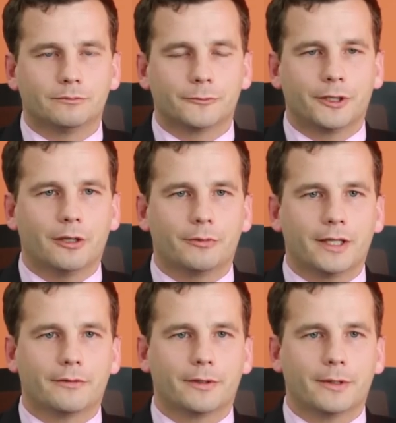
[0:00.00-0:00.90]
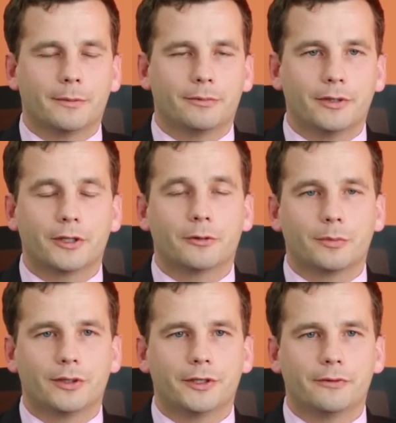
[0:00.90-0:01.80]
We have a pretty good
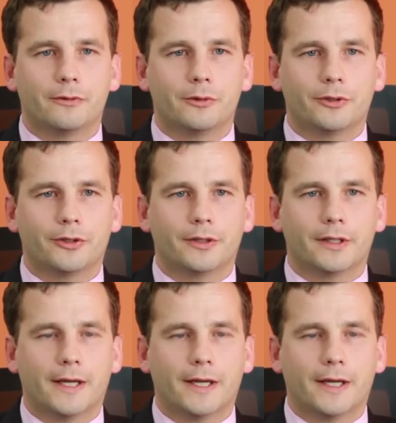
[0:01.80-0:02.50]
police force.